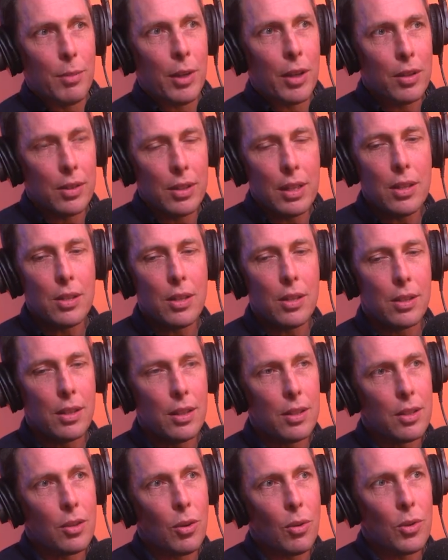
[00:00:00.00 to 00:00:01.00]
America, this is
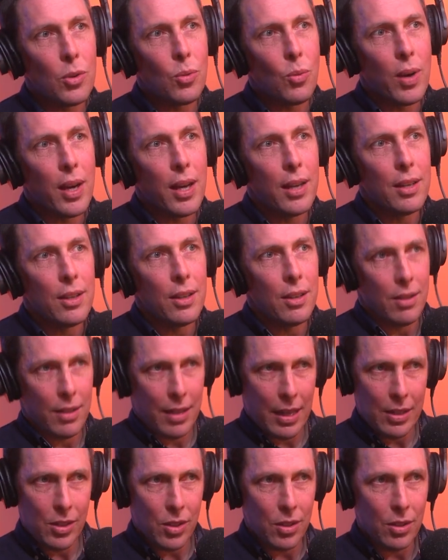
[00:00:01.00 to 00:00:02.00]
this Gondwana,
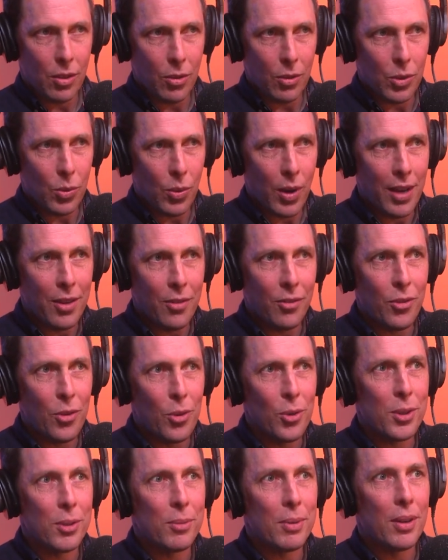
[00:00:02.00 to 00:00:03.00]
ancient Gondwana oh.
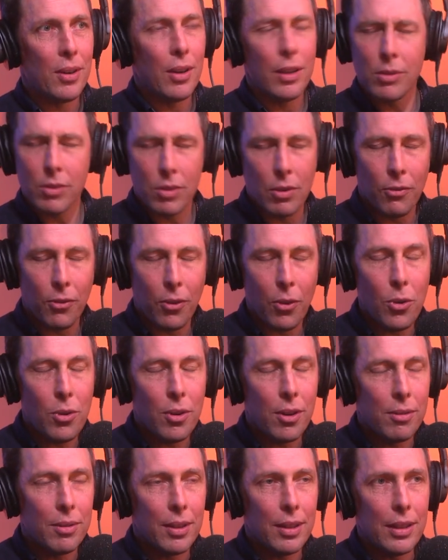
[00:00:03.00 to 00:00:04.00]
fauna, right? Uh,
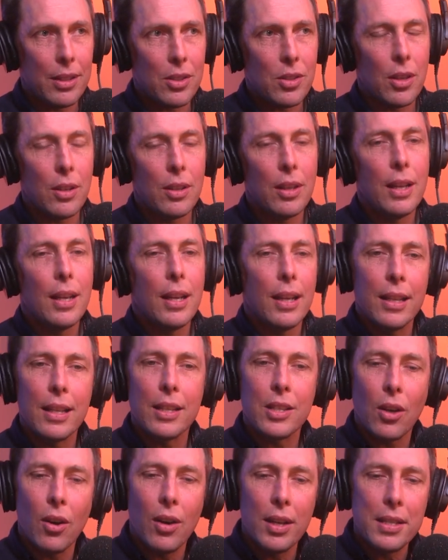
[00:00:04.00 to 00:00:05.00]
flora, right? Yeah. So
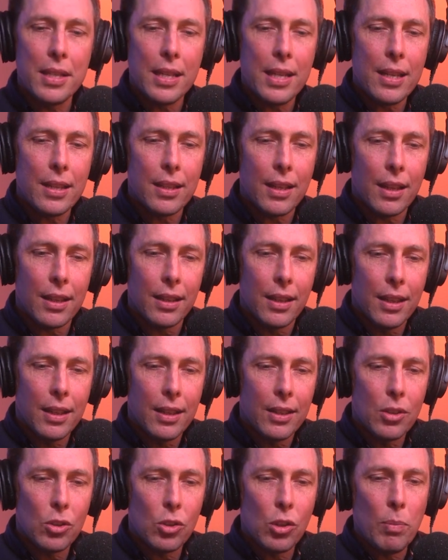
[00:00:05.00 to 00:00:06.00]
this idea that
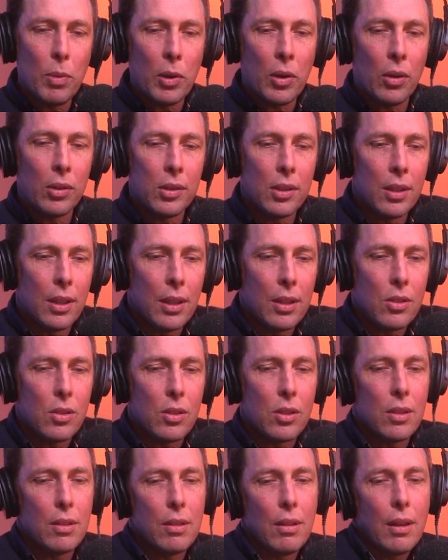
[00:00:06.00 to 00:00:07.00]

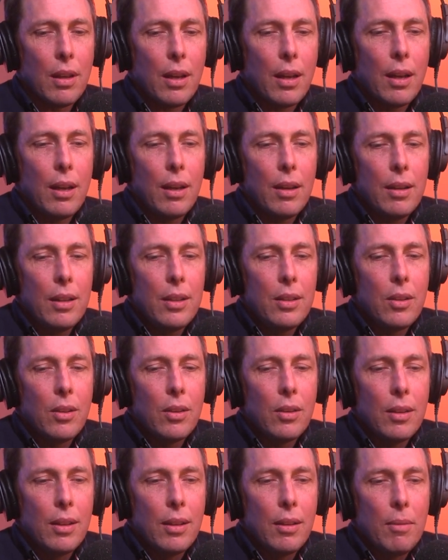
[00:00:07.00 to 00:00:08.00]
supercontinents, uh, you know,
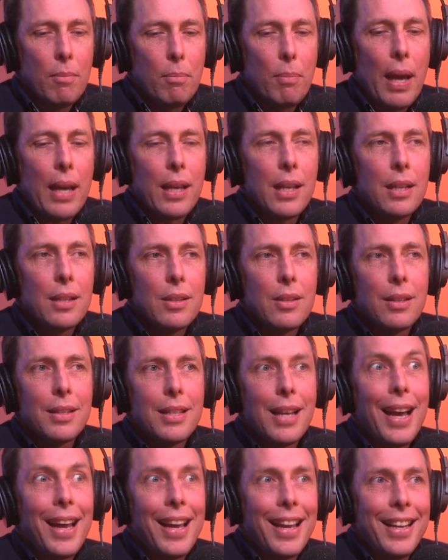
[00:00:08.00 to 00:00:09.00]
back in the
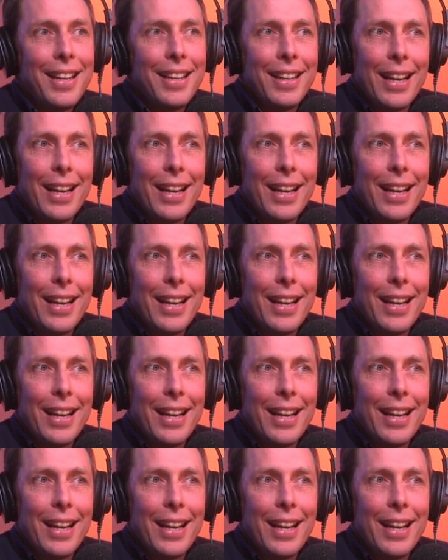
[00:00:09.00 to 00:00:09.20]
day,